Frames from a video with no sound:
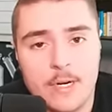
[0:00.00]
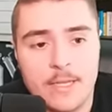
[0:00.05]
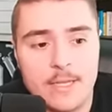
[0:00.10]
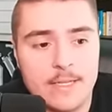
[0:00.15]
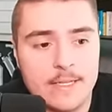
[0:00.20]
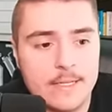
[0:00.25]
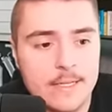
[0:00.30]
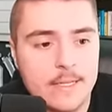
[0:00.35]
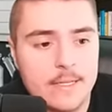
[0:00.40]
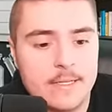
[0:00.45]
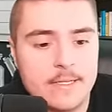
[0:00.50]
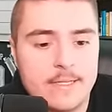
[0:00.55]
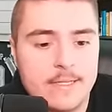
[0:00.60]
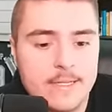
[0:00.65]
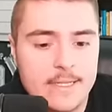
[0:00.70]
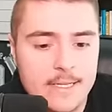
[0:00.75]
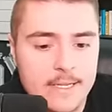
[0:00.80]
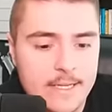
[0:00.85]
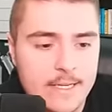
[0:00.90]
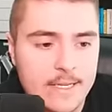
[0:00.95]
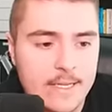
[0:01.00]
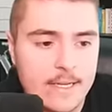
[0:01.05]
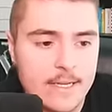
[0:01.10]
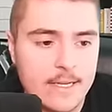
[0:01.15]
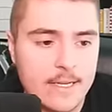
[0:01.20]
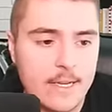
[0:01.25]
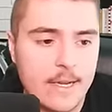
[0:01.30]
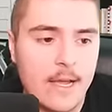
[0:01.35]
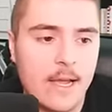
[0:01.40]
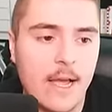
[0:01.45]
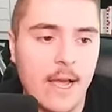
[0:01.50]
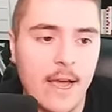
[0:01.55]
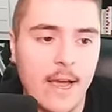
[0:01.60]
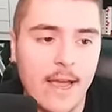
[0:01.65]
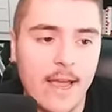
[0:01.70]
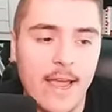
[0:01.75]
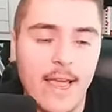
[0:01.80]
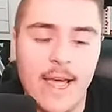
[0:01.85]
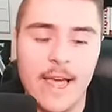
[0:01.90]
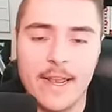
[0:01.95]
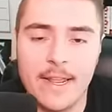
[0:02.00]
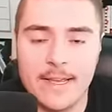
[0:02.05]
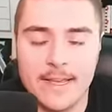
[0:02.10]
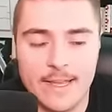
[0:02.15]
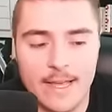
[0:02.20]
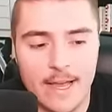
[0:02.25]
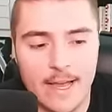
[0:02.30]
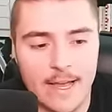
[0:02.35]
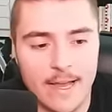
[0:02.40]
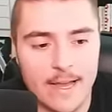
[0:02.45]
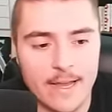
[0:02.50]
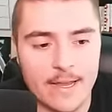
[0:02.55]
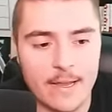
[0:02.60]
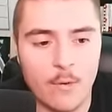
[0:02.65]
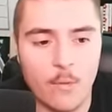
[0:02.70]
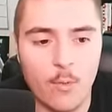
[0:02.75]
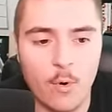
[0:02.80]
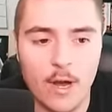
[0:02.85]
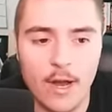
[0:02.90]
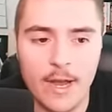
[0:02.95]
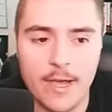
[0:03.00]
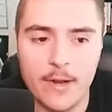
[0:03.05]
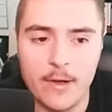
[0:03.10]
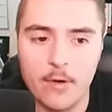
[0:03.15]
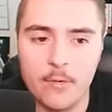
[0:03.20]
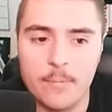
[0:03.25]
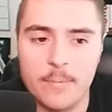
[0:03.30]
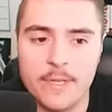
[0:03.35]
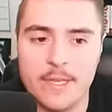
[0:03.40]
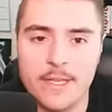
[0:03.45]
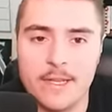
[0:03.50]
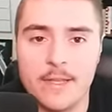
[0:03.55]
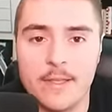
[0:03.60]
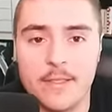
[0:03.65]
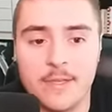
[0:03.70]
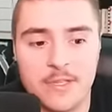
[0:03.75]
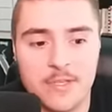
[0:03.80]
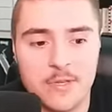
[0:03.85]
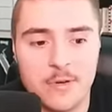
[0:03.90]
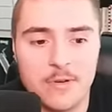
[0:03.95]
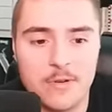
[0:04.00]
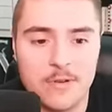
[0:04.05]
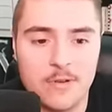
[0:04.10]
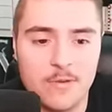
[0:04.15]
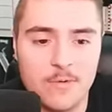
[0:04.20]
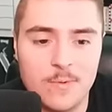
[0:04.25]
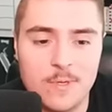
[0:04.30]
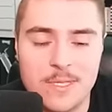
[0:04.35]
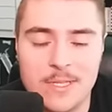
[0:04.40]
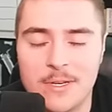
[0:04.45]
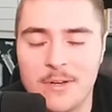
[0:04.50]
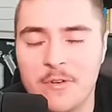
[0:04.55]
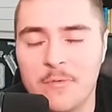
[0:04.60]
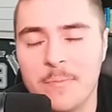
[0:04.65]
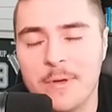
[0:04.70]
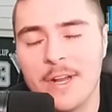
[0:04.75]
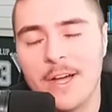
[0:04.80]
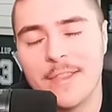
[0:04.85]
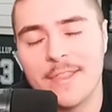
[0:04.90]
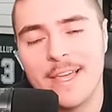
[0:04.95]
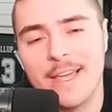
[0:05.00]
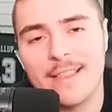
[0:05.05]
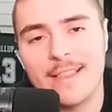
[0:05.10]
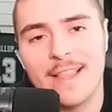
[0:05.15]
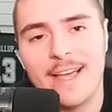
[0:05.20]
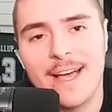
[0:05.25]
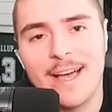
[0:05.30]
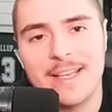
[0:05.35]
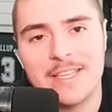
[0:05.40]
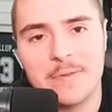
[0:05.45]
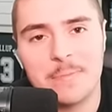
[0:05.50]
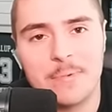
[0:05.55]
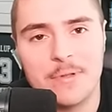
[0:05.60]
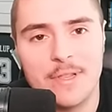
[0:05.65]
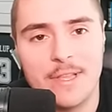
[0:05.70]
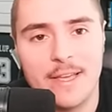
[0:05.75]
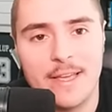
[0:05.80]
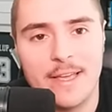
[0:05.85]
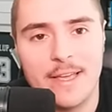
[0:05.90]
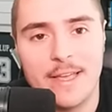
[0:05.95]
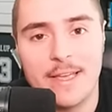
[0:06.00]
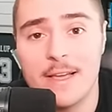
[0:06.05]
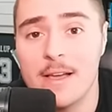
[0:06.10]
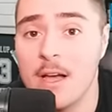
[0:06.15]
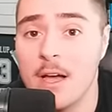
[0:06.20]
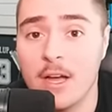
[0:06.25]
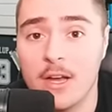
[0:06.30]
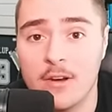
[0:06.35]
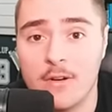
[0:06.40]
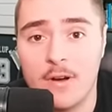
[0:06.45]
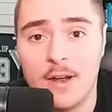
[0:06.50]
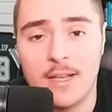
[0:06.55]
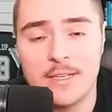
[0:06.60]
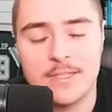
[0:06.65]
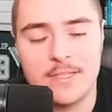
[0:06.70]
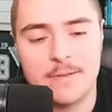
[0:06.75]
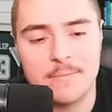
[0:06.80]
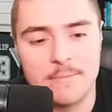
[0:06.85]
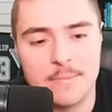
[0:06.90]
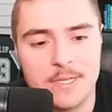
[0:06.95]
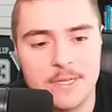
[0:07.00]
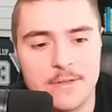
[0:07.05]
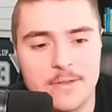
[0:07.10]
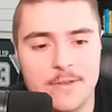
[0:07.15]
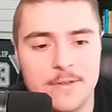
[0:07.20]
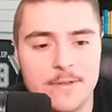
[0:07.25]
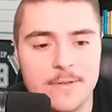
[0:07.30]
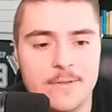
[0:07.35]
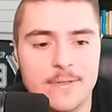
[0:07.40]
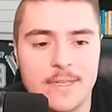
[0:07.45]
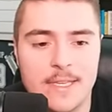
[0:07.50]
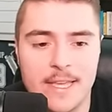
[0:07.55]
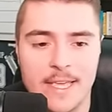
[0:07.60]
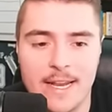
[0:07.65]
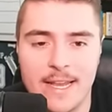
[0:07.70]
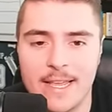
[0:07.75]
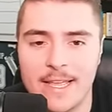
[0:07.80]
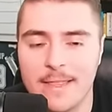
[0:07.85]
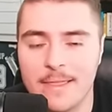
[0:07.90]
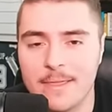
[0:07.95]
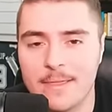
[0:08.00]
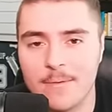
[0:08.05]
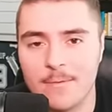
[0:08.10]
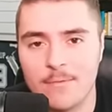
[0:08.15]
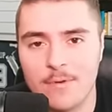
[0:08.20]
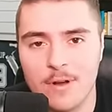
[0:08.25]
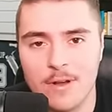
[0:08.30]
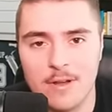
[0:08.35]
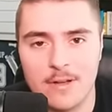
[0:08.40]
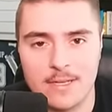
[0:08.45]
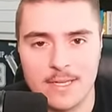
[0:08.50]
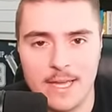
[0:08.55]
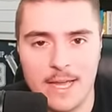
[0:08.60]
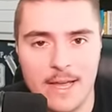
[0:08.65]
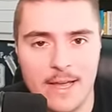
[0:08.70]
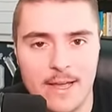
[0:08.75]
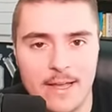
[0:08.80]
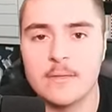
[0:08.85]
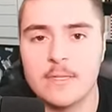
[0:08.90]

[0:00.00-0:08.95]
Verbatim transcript: indeed. I had a guy wide open. The circle was open on that last play across the middle and I hit the wrong guy.